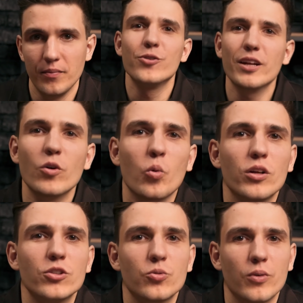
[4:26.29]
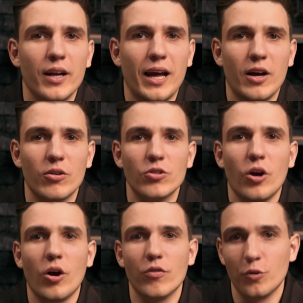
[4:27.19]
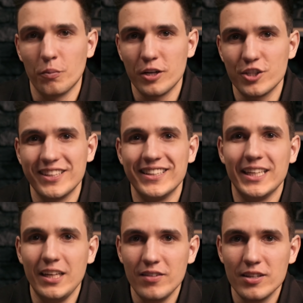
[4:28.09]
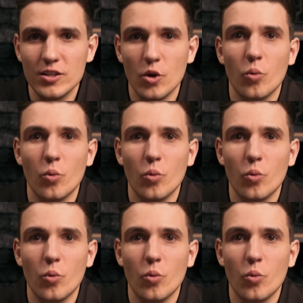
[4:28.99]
You never want to run out of your budget in the evenings